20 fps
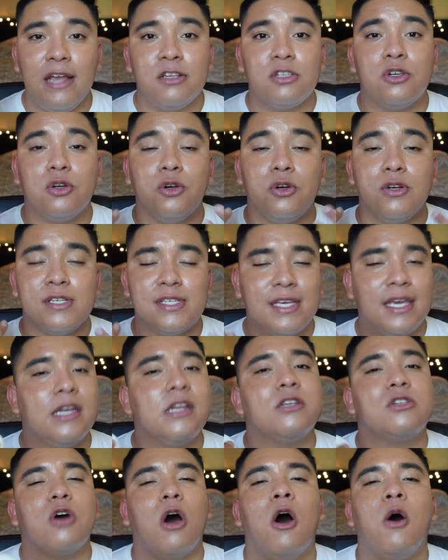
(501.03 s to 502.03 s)
so your skin
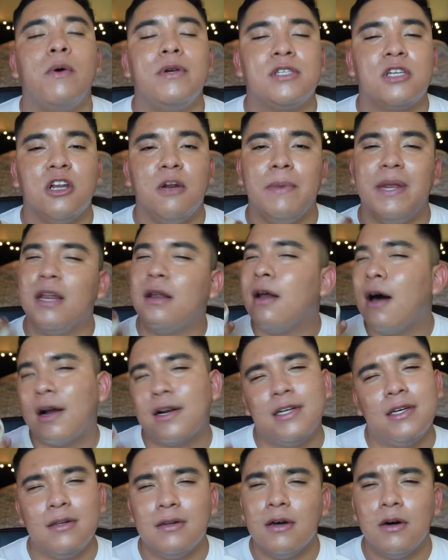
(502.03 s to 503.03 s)
is always going to be
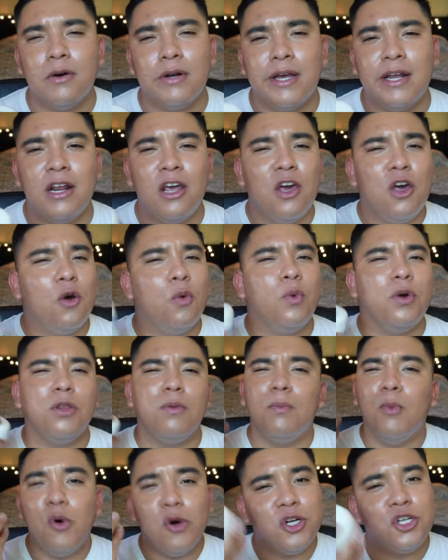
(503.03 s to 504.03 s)
locked and loaded with
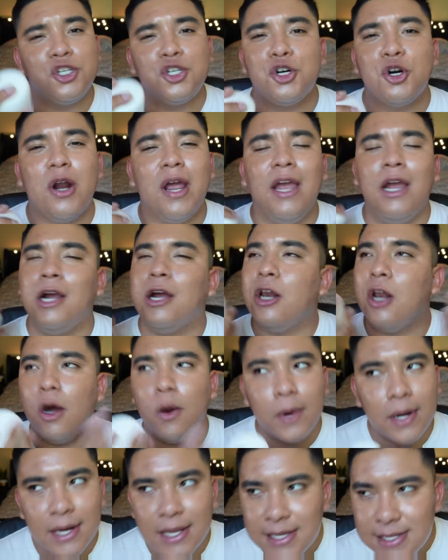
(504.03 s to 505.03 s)
moisture and
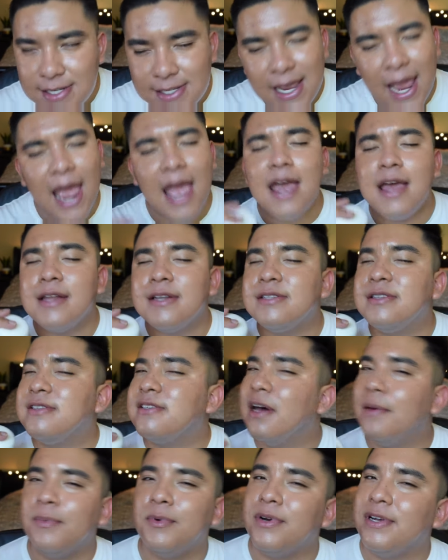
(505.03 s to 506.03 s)
glowiness and
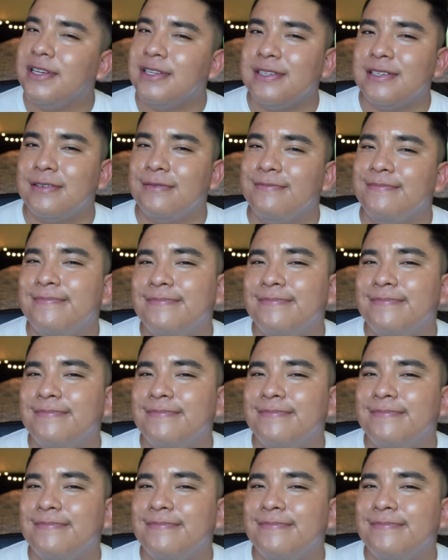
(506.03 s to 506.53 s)
suppleness.